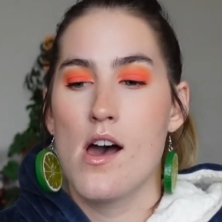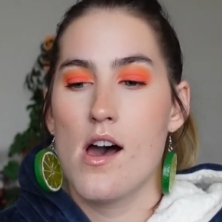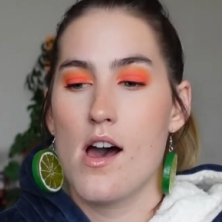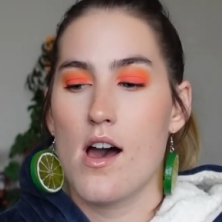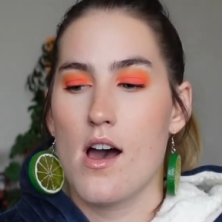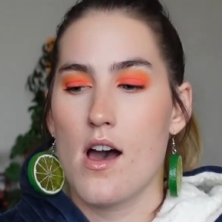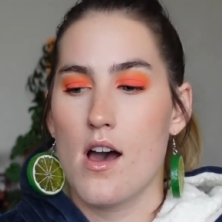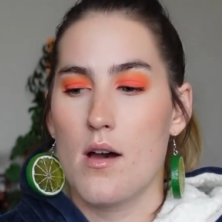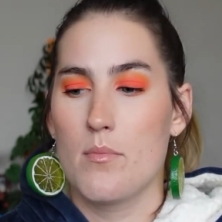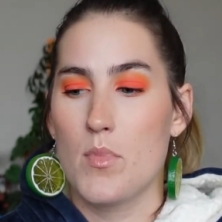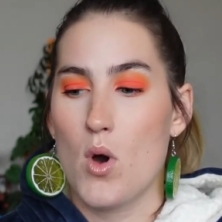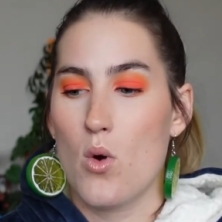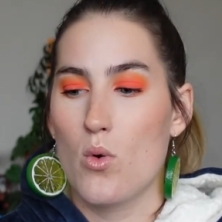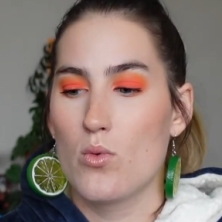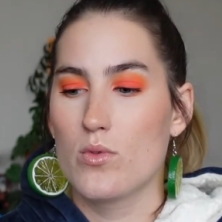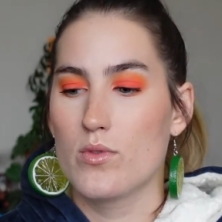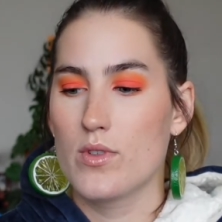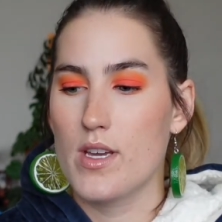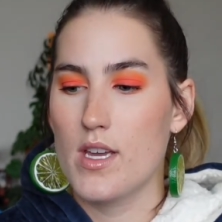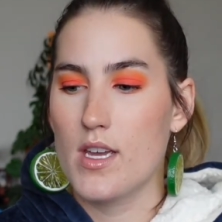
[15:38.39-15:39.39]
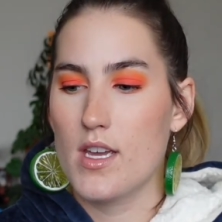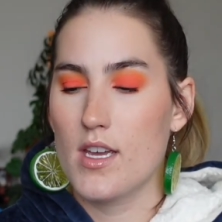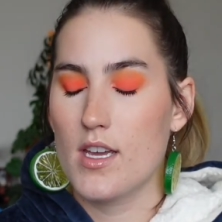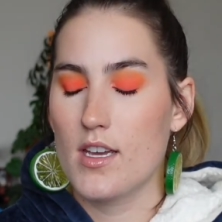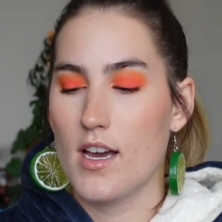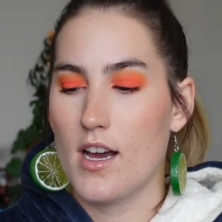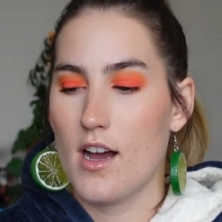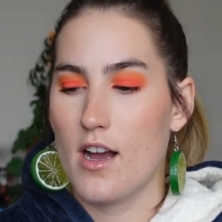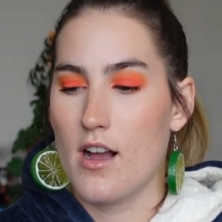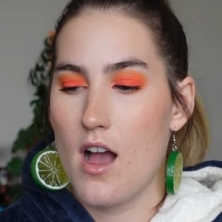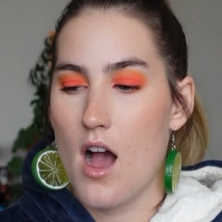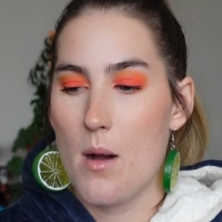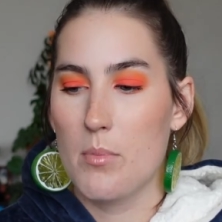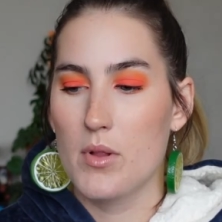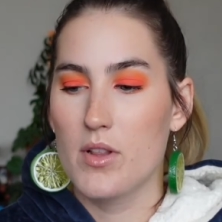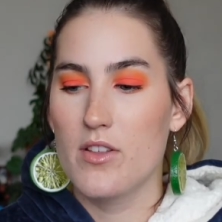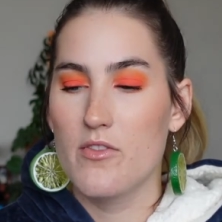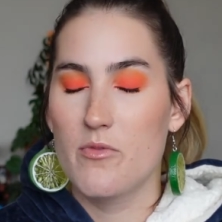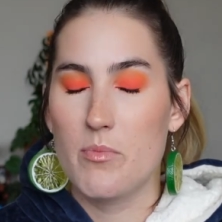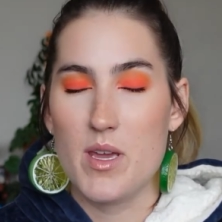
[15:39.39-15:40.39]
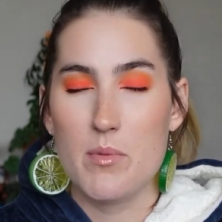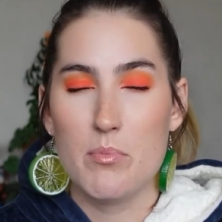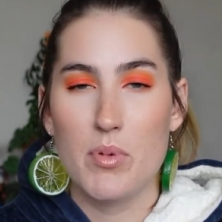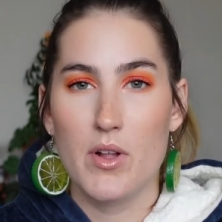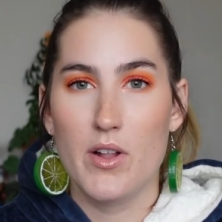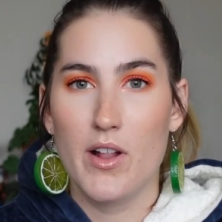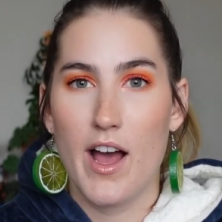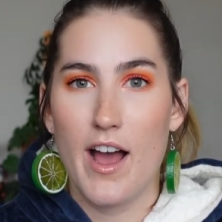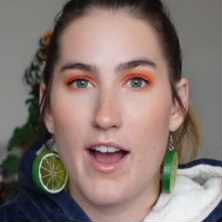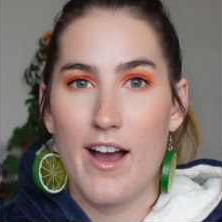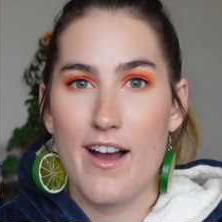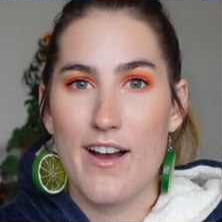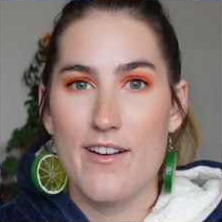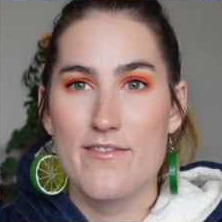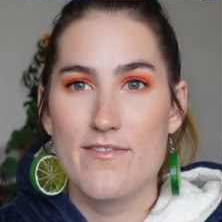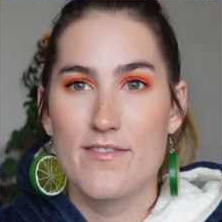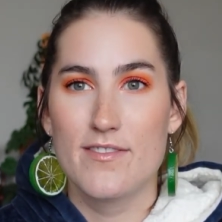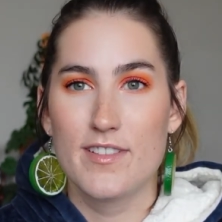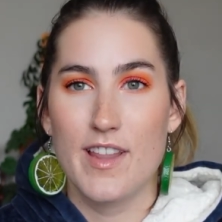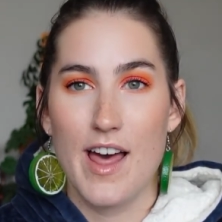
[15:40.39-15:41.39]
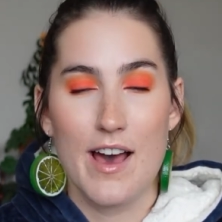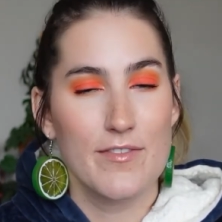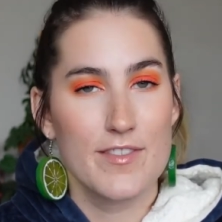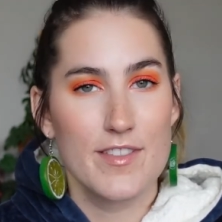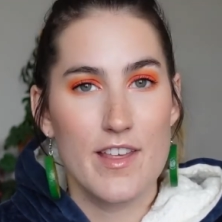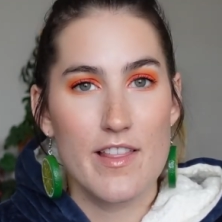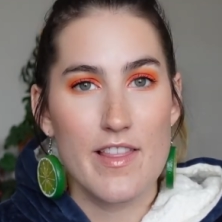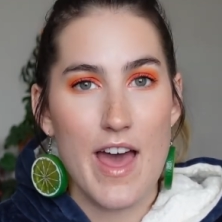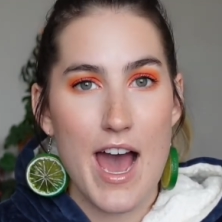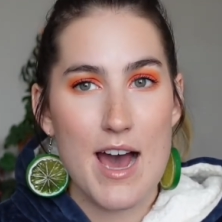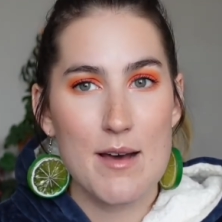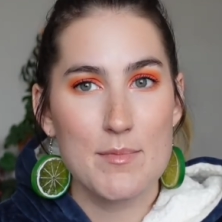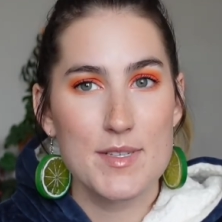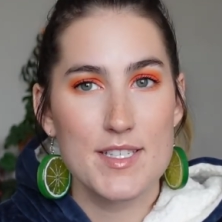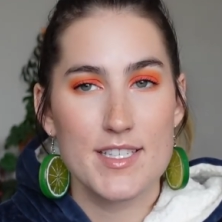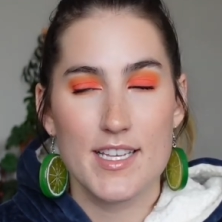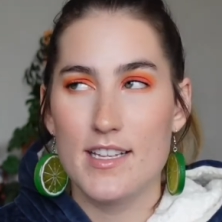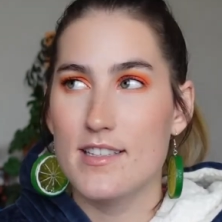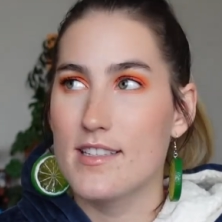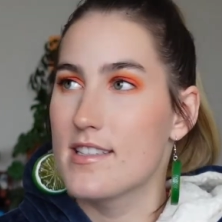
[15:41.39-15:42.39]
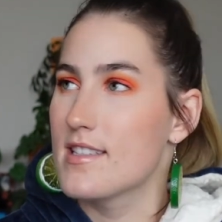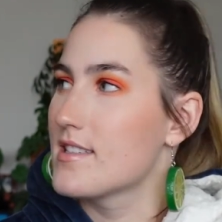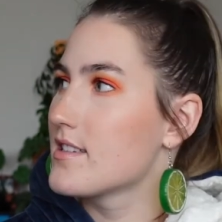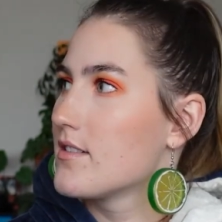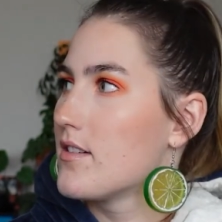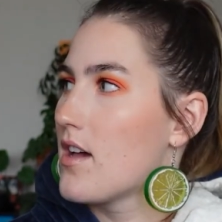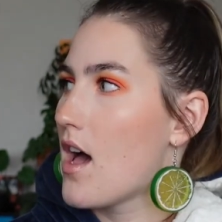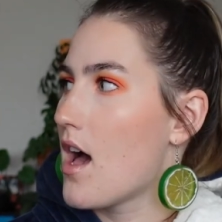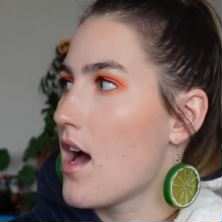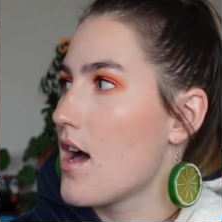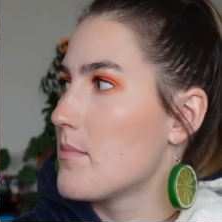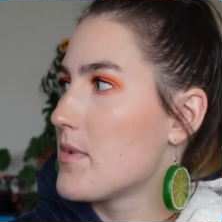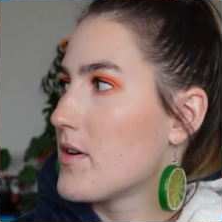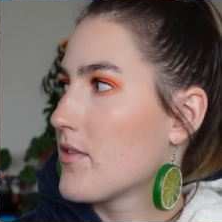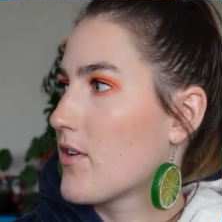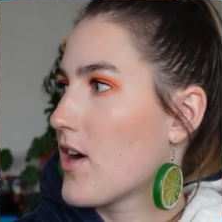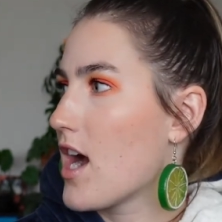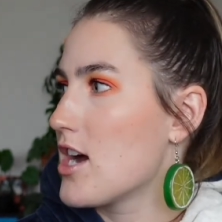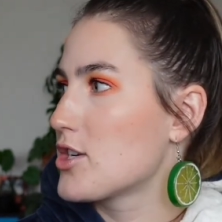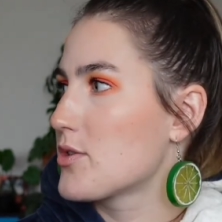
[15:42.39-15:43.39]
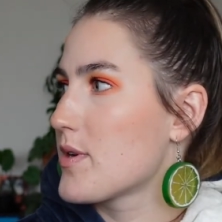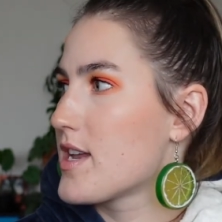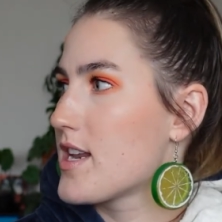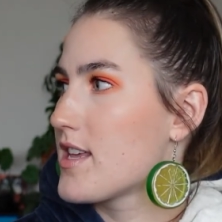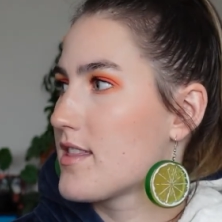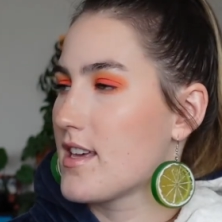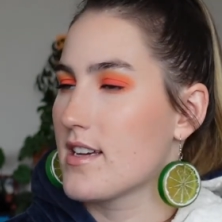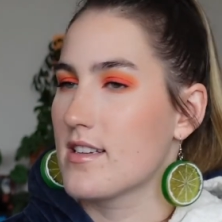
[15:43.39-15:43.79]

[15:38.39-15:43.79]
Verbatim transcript: Um, only a couple of people have left the lab since, um, have graduated.